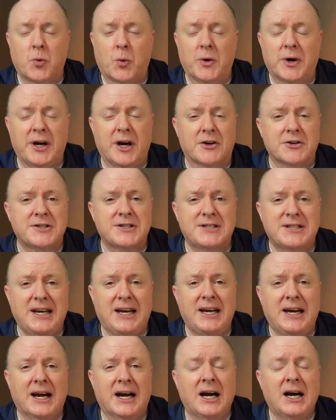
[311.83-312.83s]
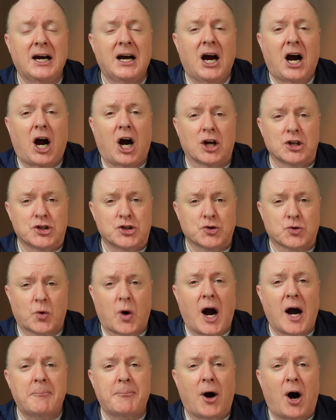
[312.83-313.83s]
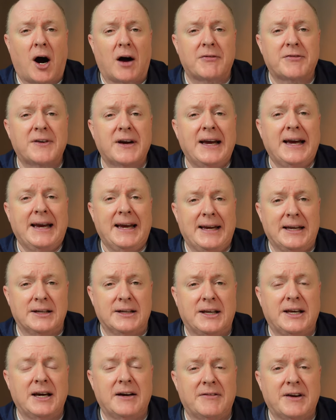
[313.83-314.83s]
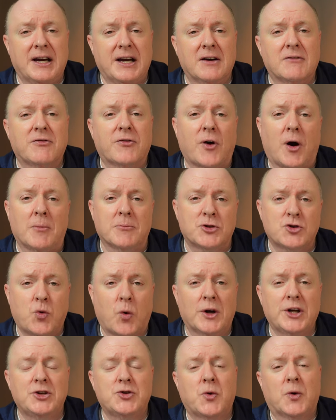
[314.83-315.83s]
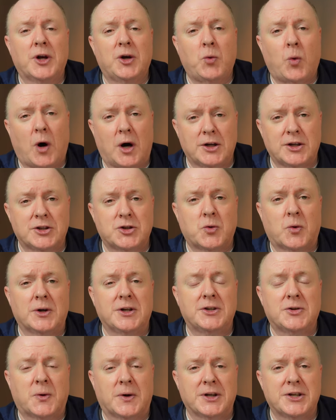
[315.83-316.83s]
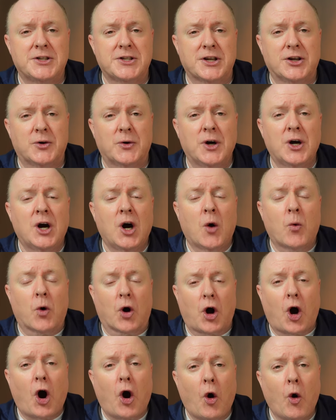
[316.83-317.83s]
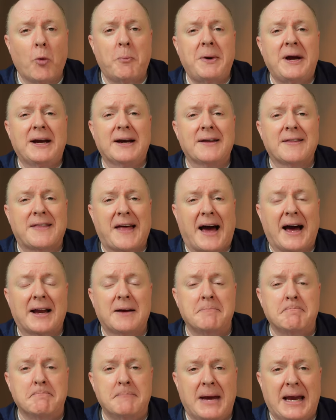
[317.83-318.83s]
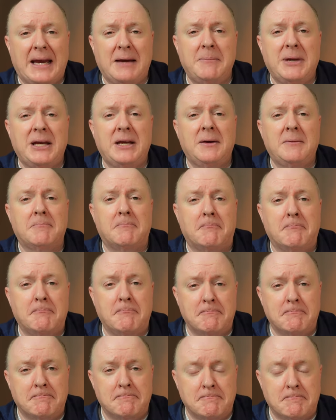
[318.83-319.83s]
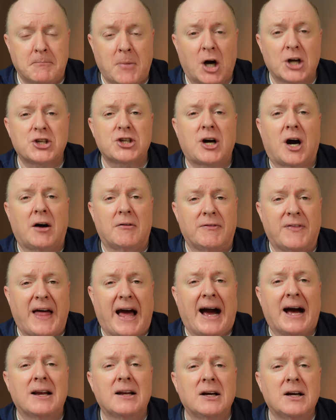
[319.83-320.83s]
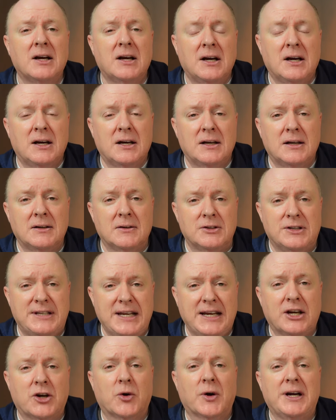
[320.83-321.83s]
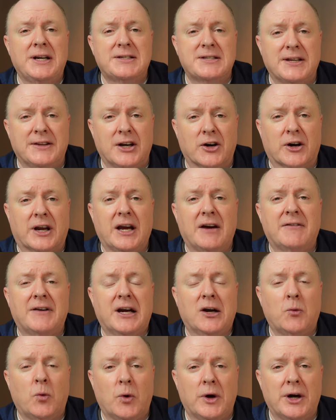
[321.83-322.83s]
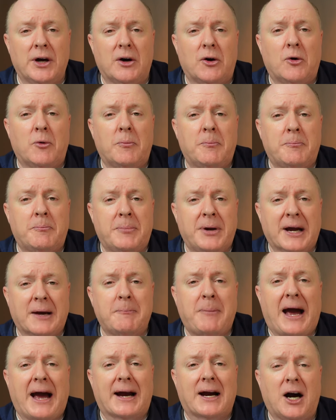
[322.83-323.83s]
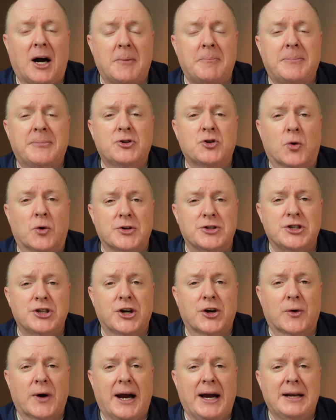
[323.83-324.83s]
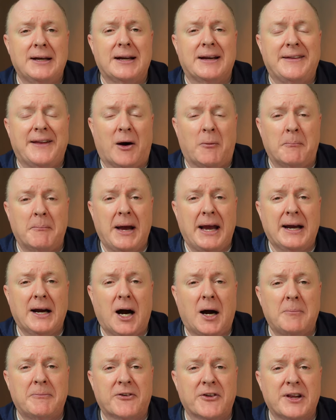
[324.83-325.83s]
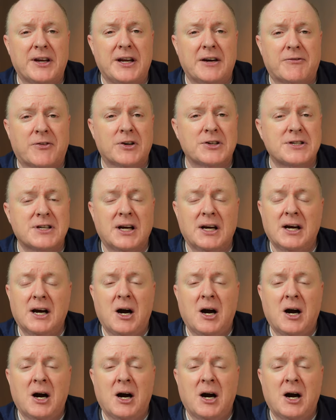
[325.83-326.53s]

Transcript: We are seeing a drop off in giving from 2021 to 2022. We're hoping that maybe much of that decrease in their giving will pick back up towards year end and they'll make up for the difference.